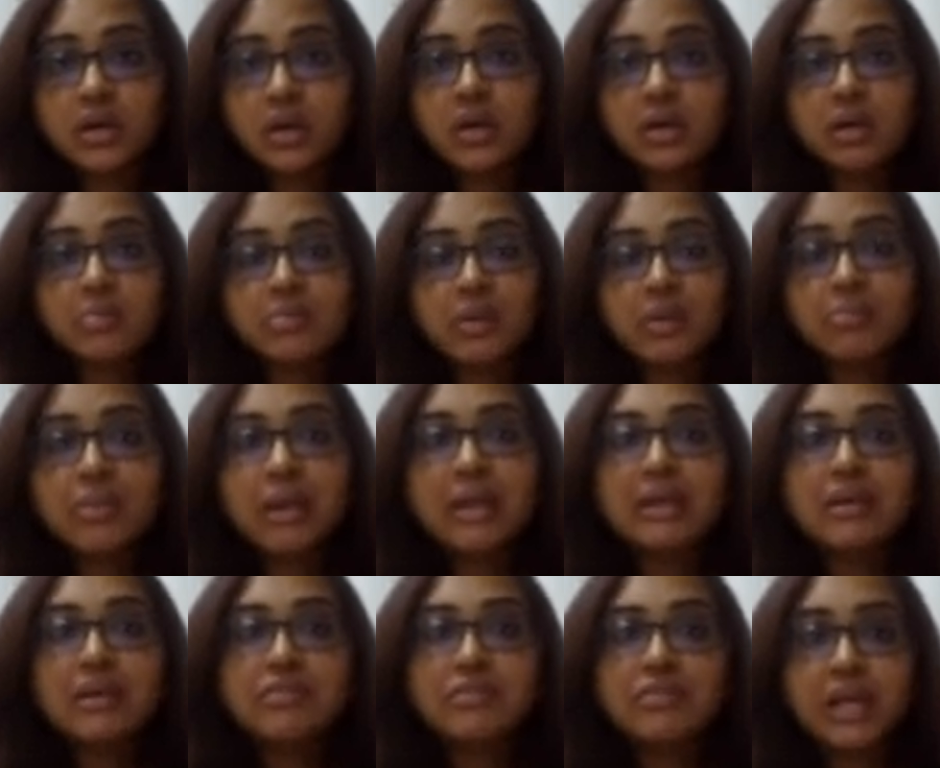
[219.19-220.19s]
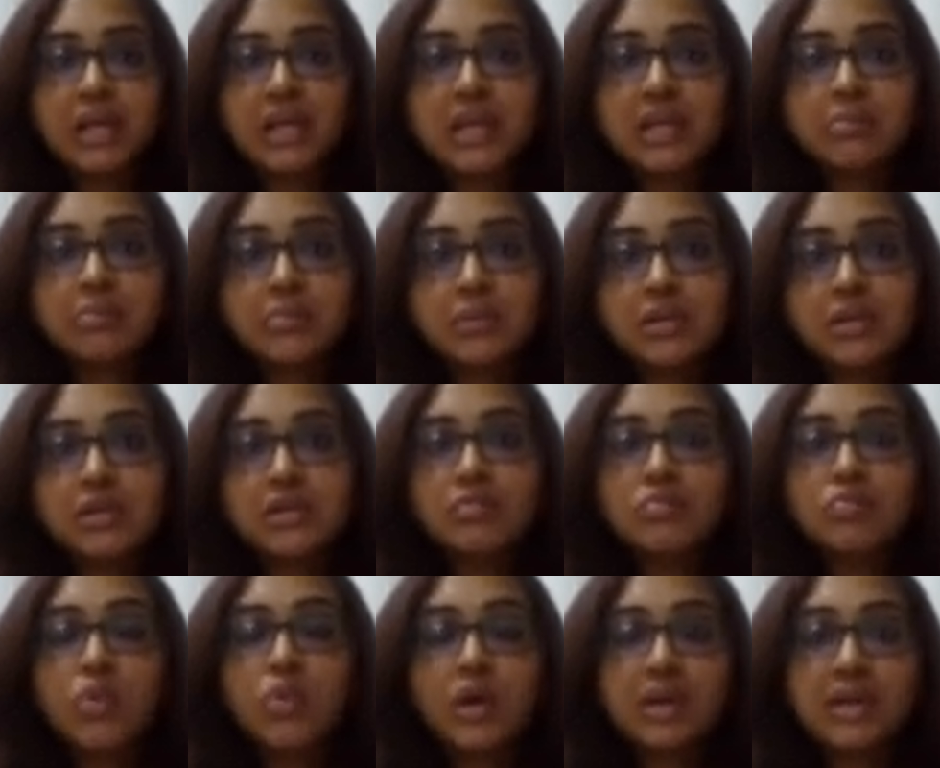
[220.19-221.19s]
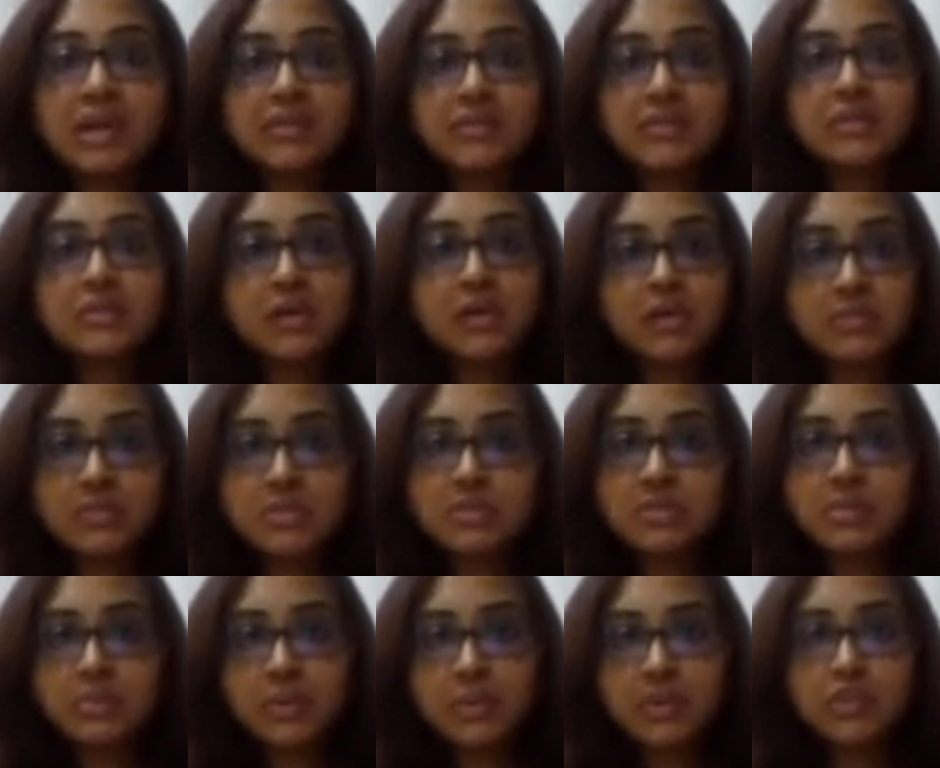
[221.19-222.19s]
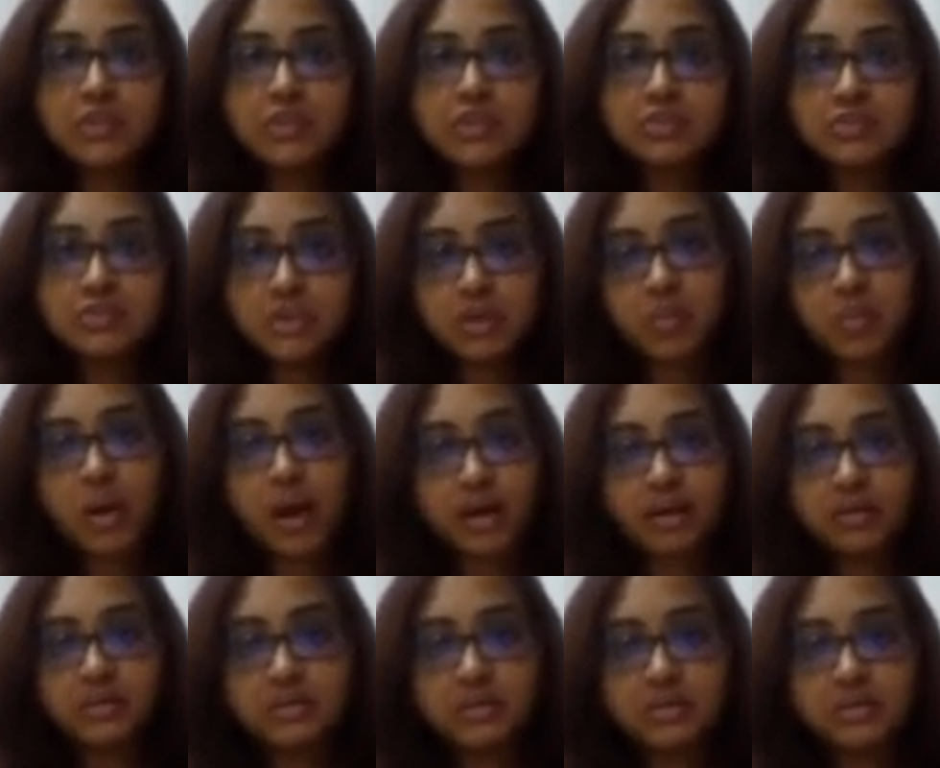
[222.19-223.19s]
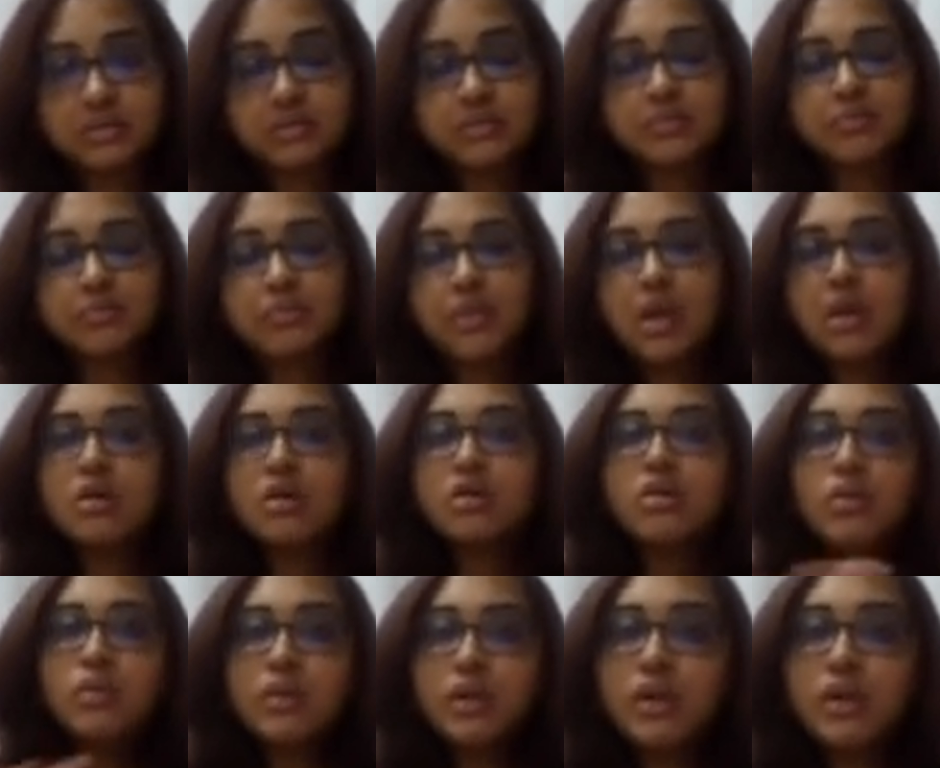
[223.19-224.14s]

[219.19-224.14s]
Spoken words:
be made available whatever service the patient requires. Chronic